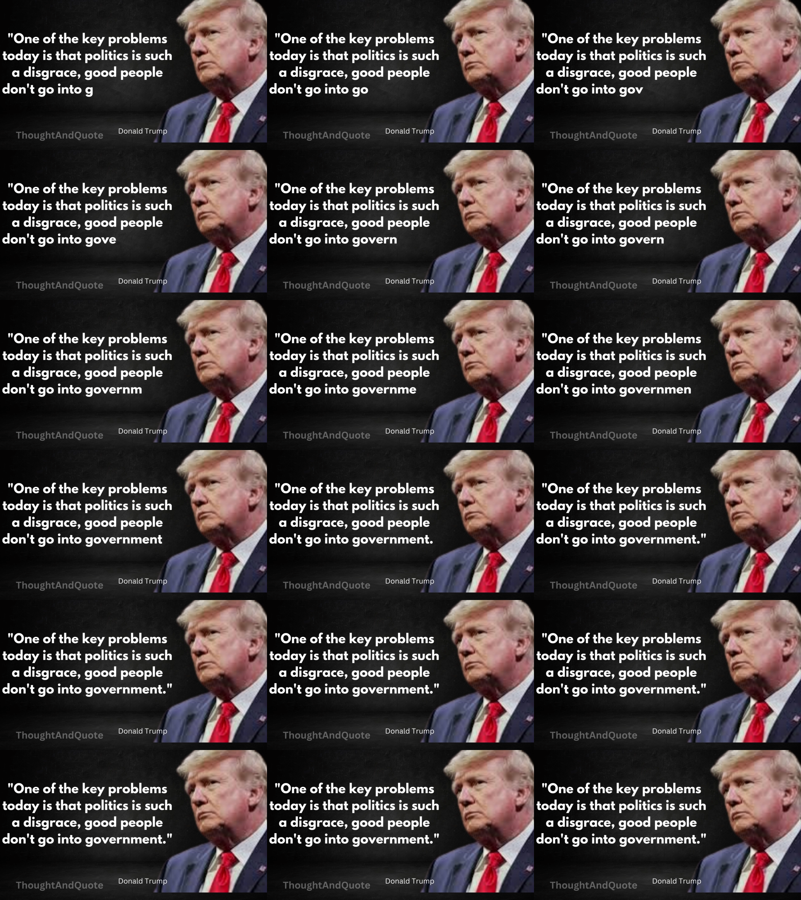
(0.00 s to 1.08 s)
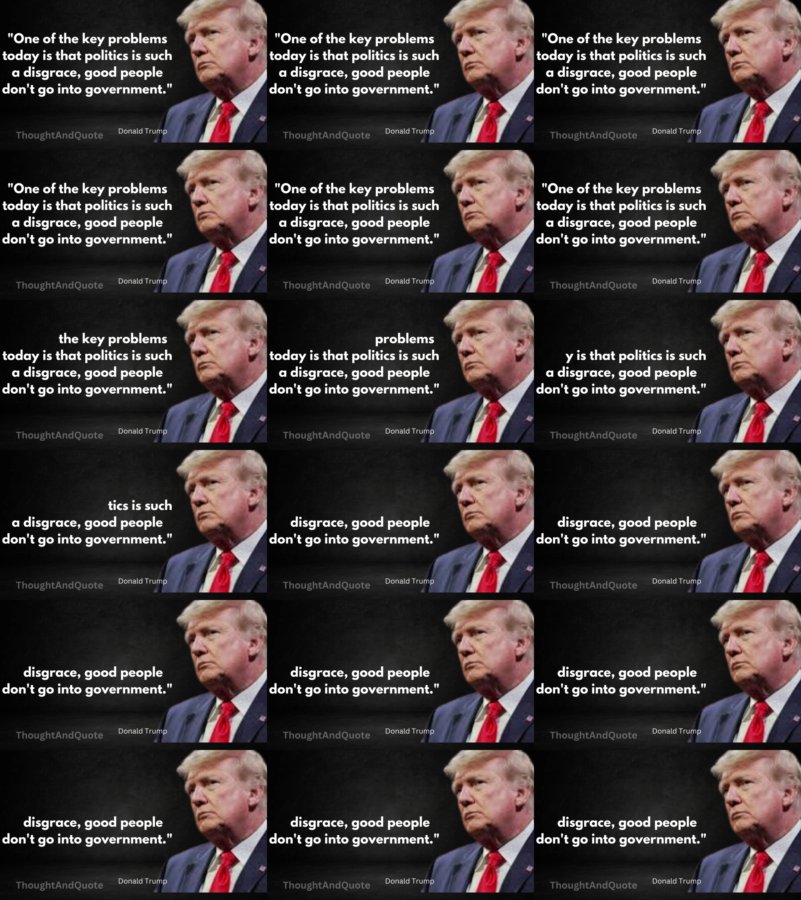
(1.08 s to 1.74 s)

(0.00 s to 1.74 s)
No one is speaking in this clip.